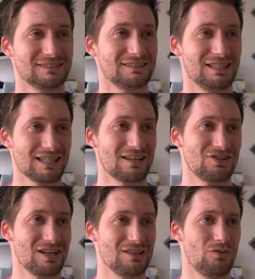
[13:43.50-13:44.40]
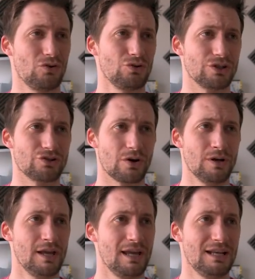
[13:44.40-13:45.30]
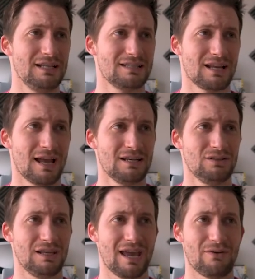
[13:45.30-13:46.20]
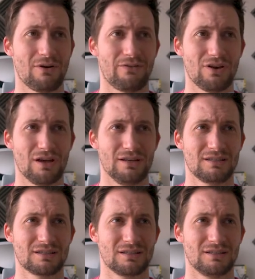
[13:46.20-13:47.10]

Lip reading: It's actually in the wrong order. So it needs to handle the error first,